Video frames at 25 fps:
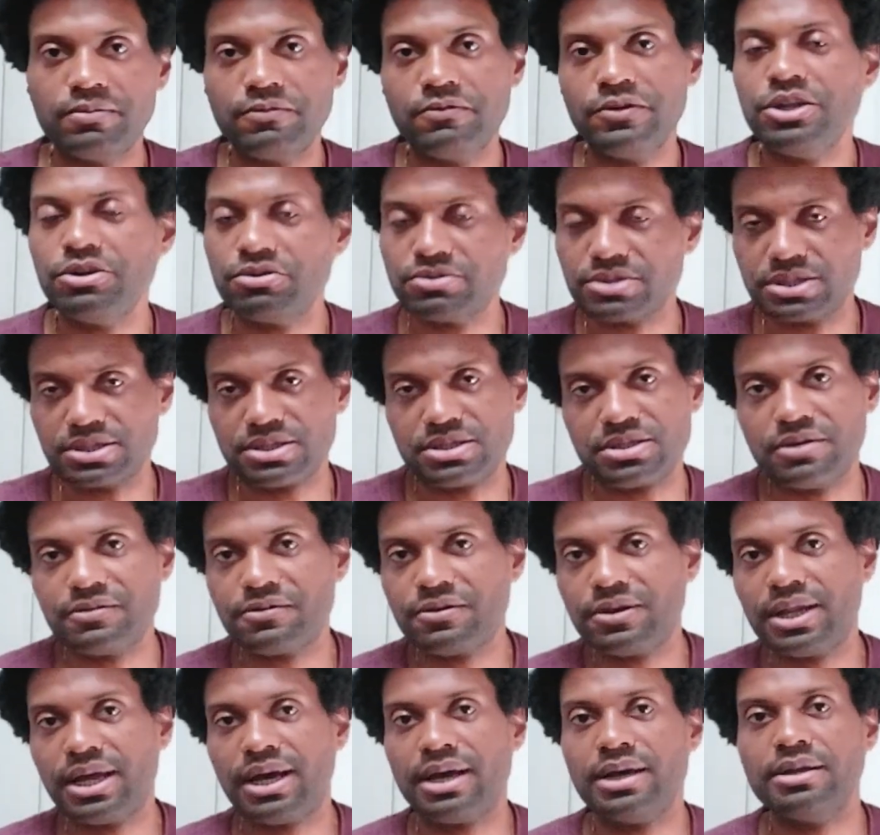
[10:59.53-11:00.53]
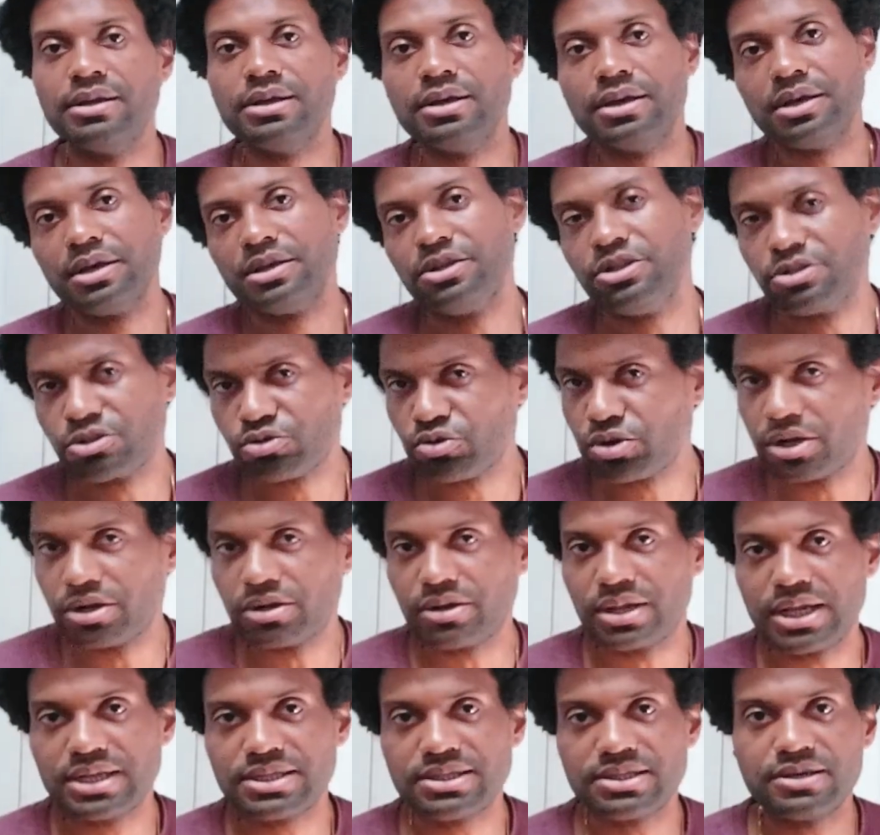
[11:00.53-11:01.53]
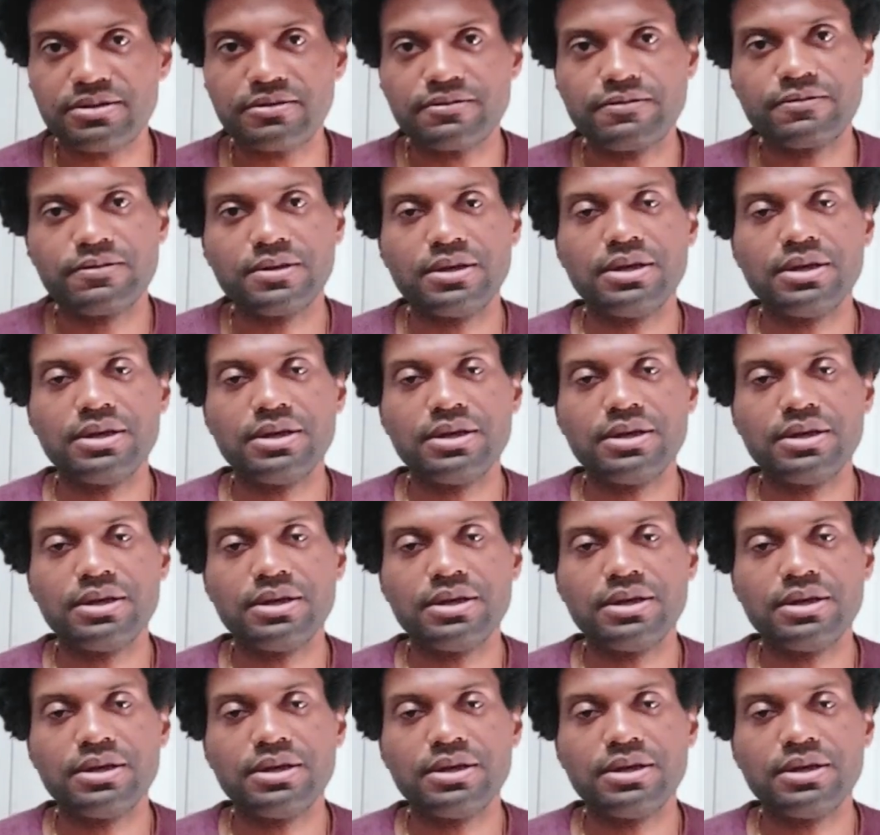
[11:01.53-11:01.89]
videos and stuff online, Twitter and all that stuff.